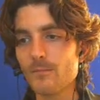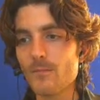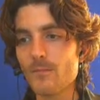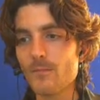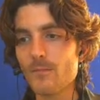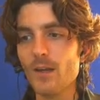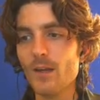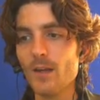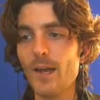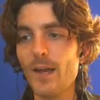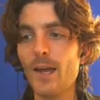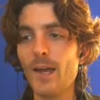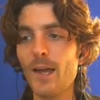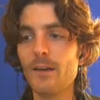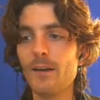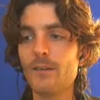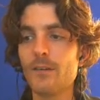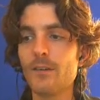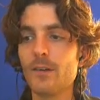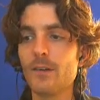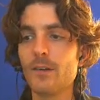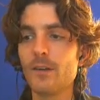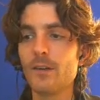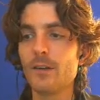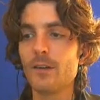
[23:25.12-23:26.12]
and
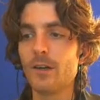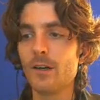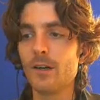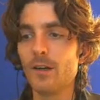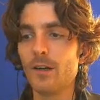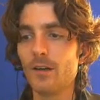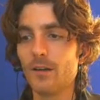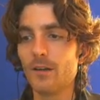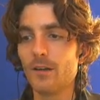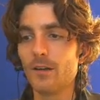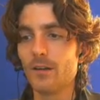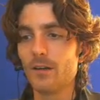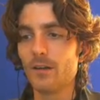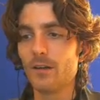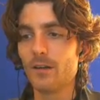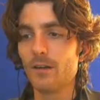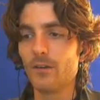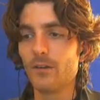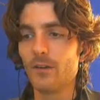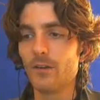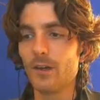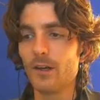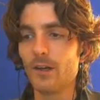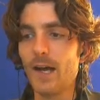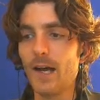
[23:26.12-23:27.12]
the
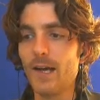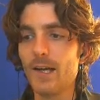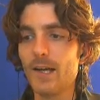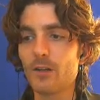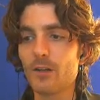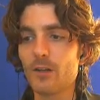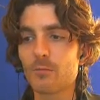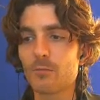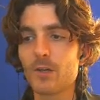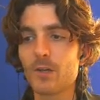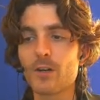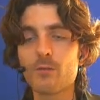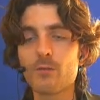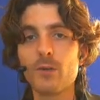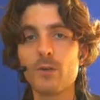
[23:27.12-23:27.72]
iExpression